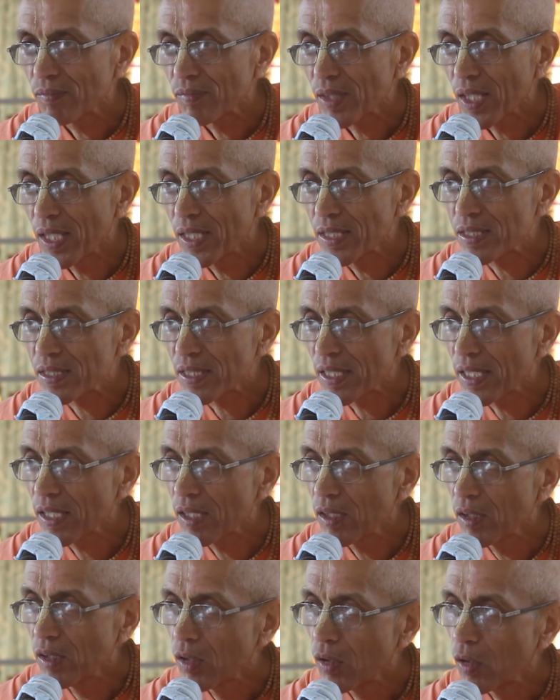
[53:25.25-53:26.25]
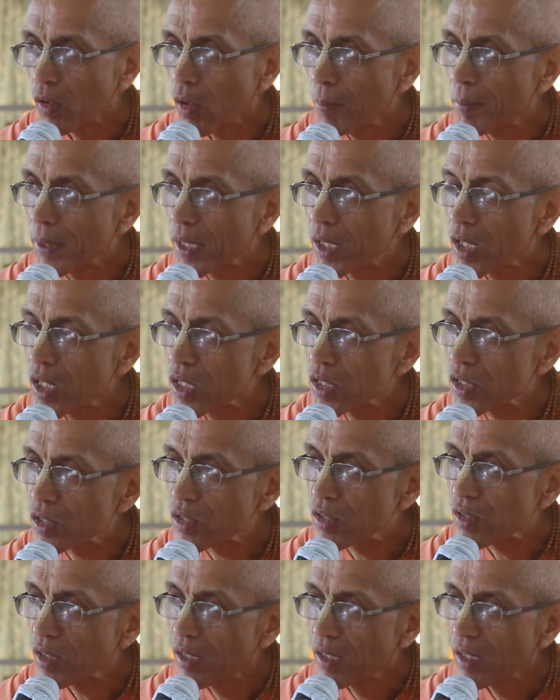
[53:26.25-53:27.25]
and say, oh,
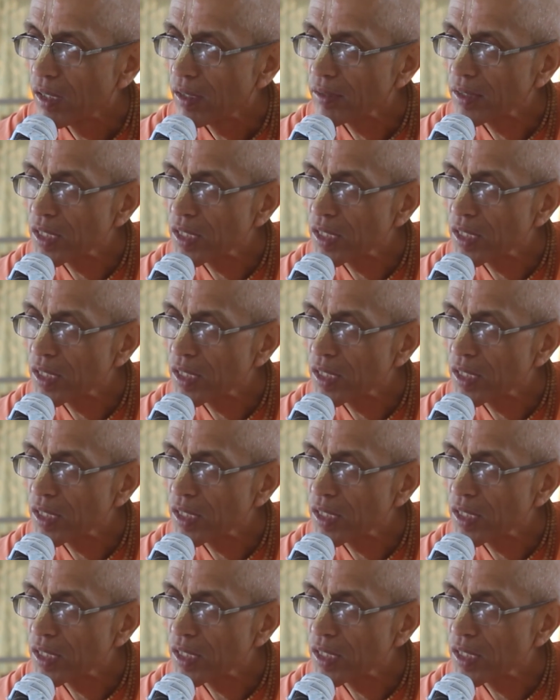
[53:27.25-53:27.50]
because